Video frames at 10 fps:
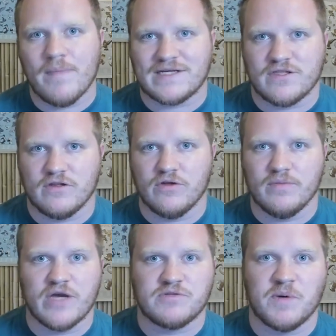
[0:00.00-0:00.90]
back to the
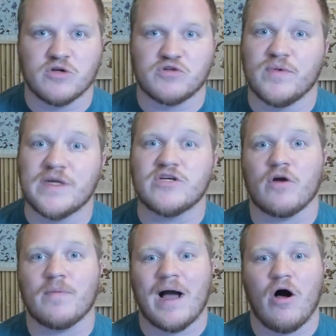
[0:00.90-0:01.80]
Lumiose Post, where we
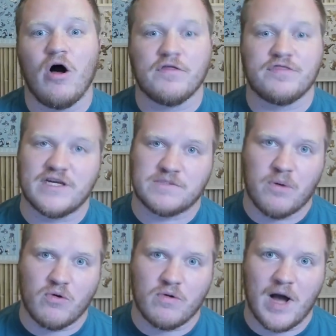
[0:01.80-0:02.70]
talk about all things
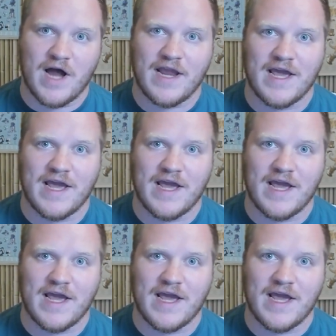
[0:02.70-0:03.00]
Pokemon,